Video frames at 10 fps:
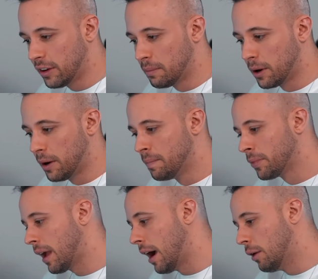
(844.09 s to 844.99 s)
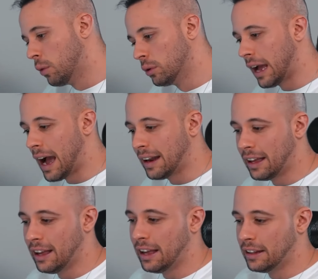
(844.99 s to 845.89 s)
number. I won't add
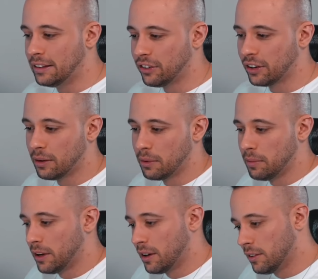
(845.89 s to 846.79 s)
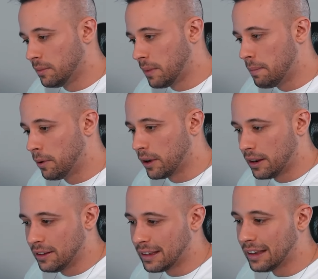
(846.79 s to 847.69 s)
a edition number because my book
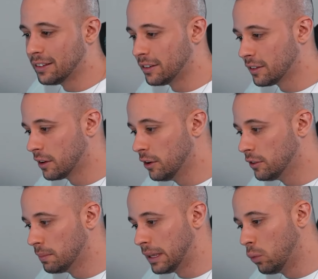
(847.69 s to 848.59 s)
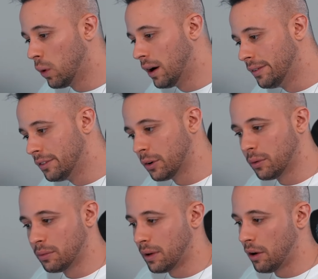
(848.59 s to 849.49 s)
in this case is just going to be 1.
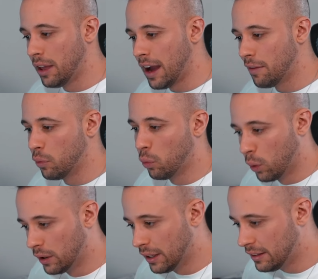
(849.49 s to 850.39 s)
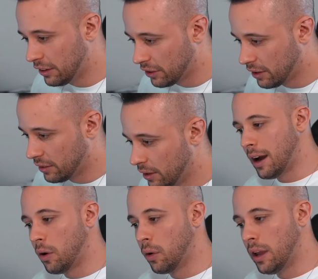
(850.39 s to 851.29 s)
So I only have 1 edition.
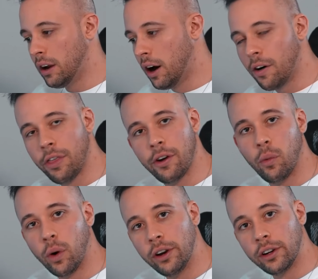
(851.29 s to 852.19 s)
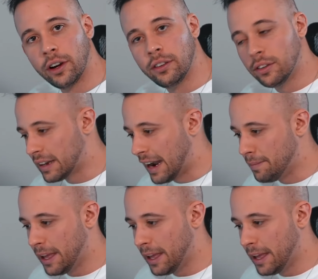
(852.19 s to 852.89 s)
Now in author, what you're going to type